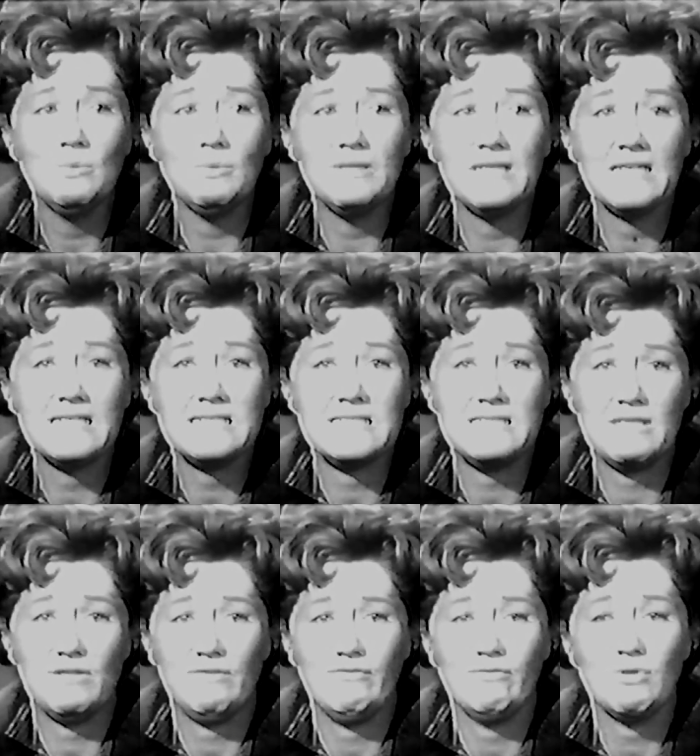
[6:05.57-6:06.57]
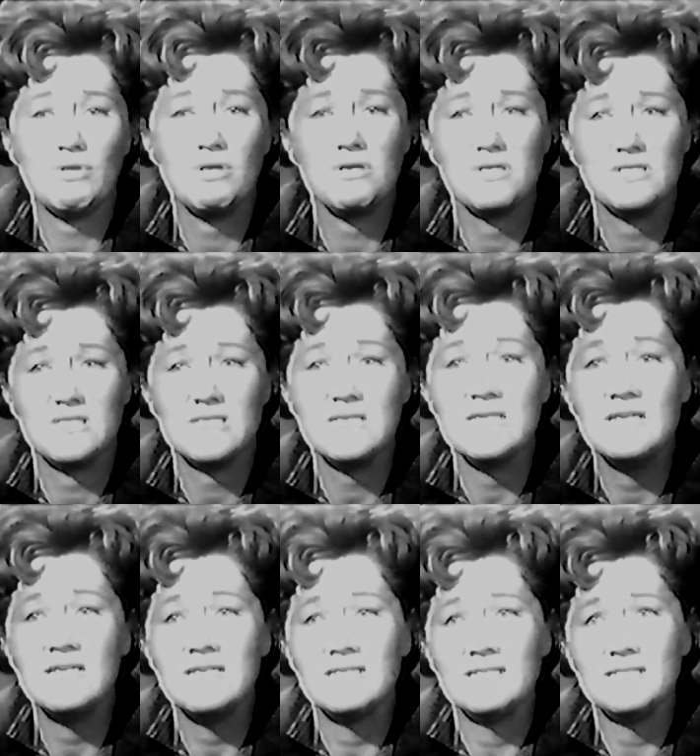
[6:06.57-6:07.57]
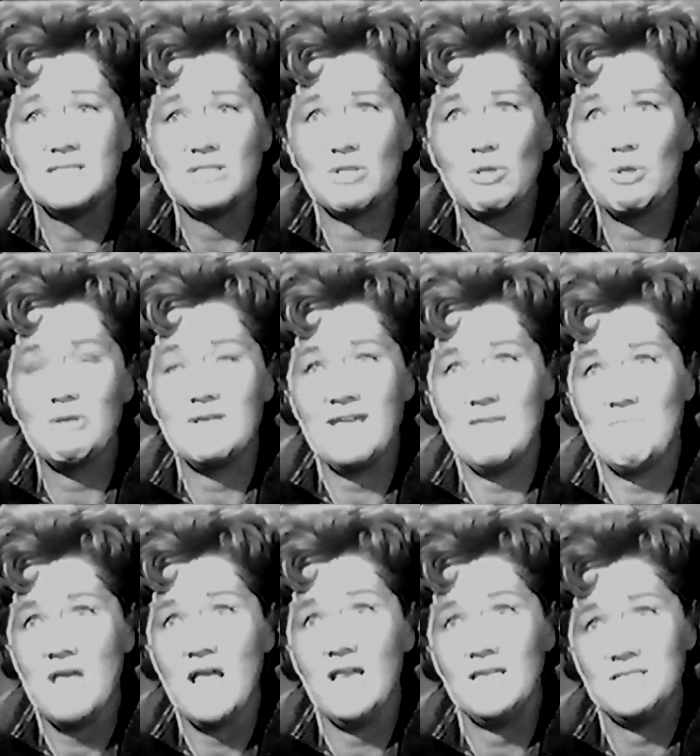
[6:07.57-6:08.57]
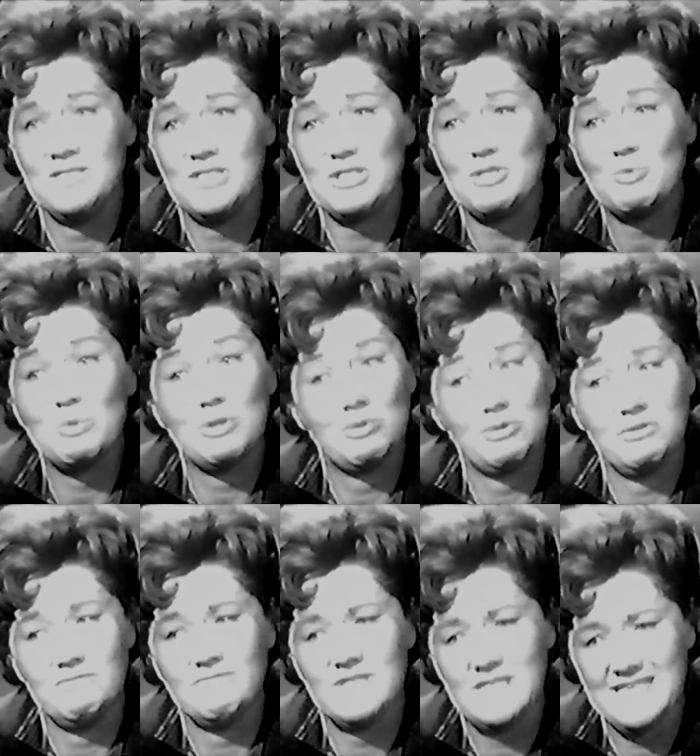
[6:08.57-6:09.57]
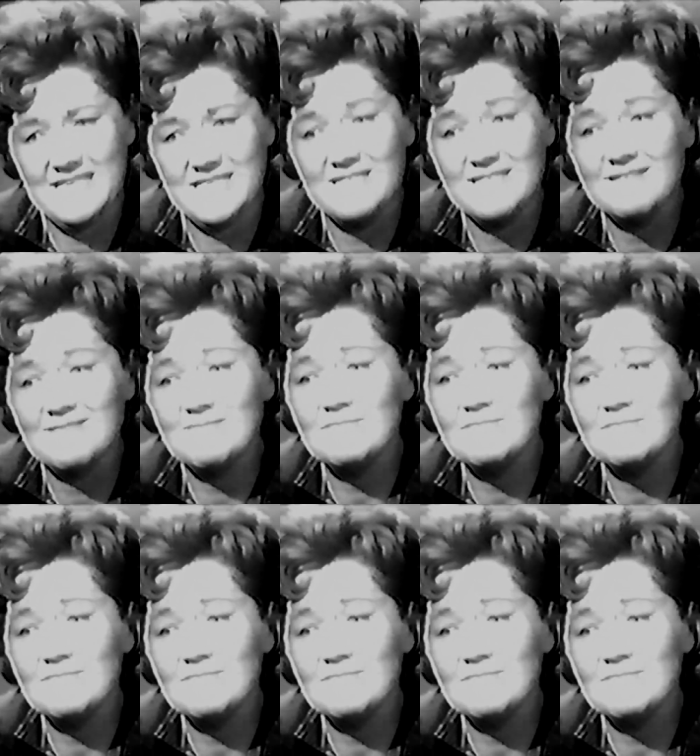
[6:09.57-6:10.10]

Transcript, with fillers: We got a sitter for her. It's a girl named Alice. She's real good with kids.